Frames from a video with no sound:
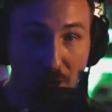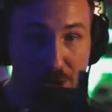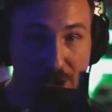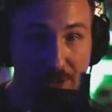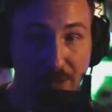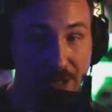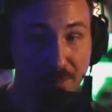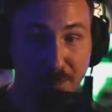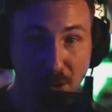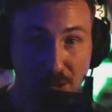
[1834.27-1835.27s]
generator,
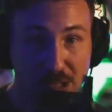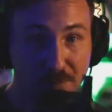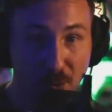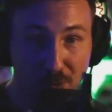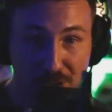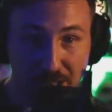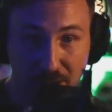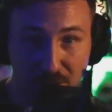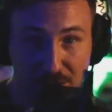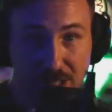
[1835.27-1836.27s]
boats,
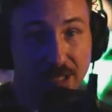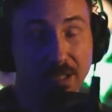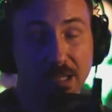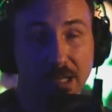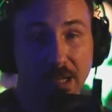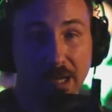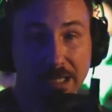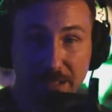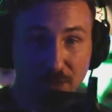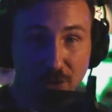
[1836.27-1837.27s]
motorcycles, uh,
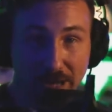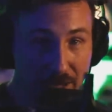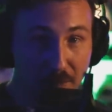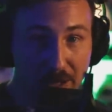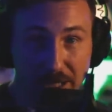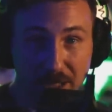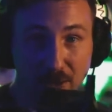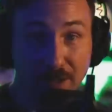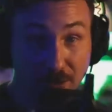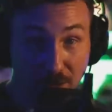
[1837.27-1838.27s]
even your ham
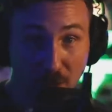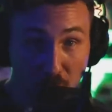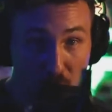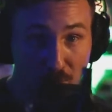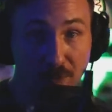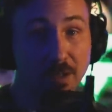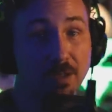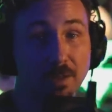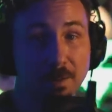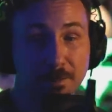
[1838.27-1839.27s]
radio and your home
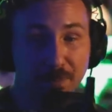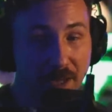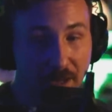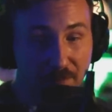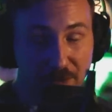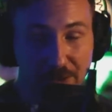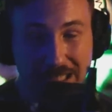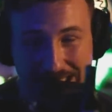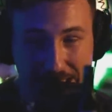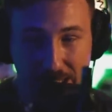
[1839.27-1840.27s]
uh, very
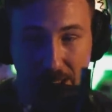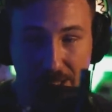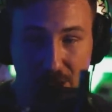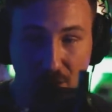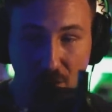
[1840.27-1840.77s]
easily. So go to